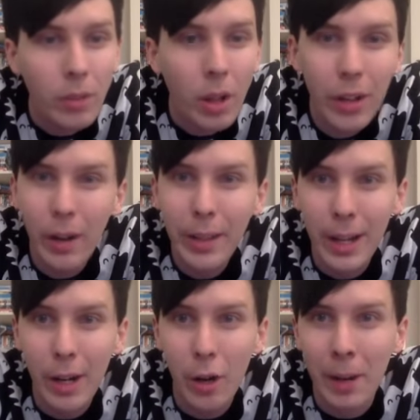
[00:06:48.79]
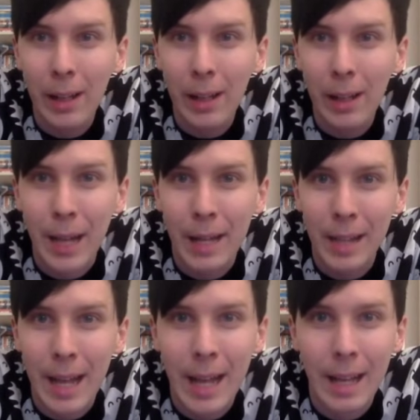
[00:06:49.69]
The only thing I know about leap days
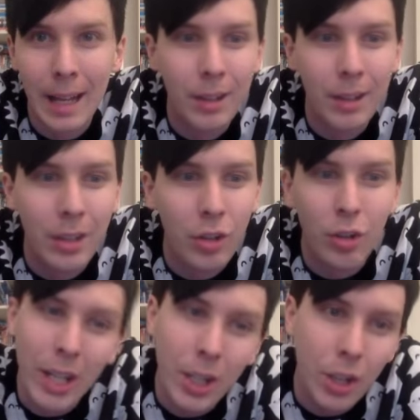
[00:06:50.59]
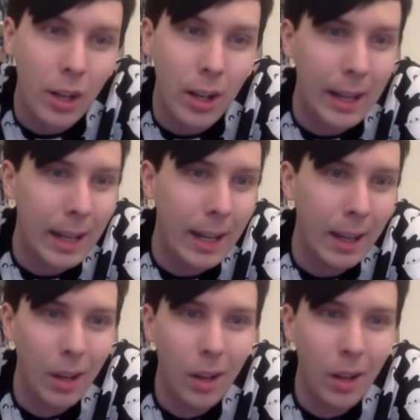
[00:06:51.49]
is traditionally